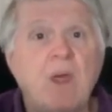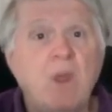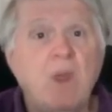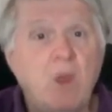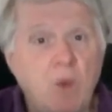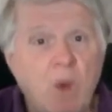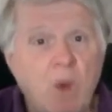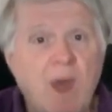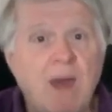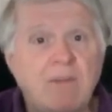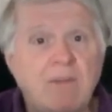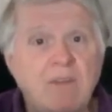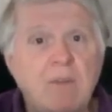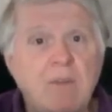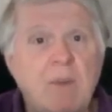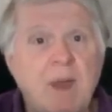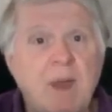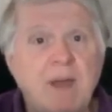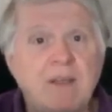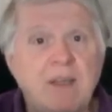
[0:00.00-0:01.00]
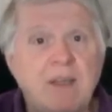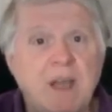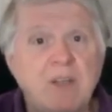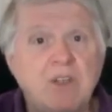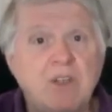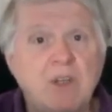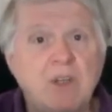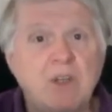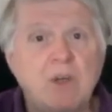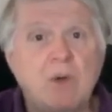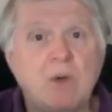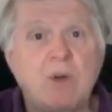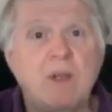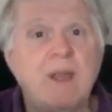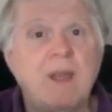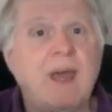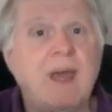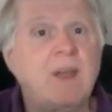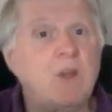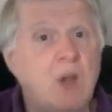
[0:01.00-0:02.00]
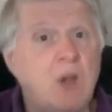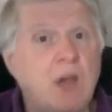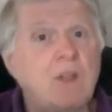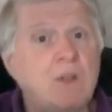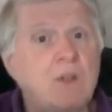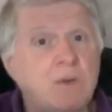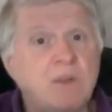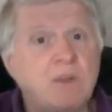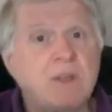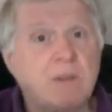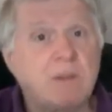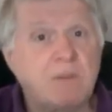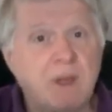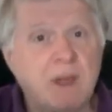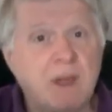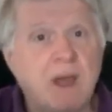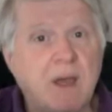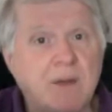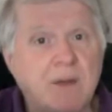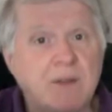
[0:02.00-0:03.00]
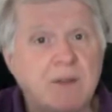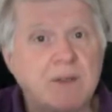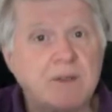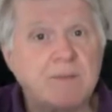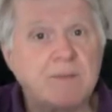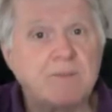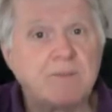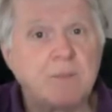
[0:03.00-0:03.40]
you have to pay attention to it and not do something else.